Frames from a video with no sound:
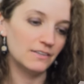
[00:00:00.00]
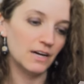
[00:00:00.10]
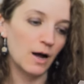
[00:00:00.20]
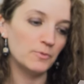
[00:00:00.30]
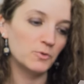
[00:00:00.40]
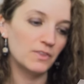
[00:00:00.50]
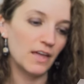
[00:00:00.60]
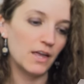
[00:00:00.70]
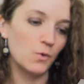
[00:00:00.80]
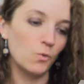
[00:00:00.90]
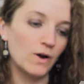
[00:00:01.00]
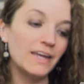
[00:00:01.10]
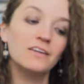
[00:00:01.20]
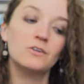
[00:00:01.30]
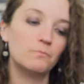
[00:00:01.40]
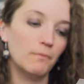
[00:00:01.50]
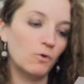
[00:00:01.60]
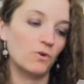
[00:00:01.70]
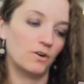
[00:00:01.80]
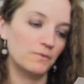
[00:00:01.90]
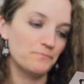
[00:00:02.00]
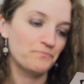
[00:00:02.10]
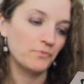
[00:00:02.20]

topped with a winged boar.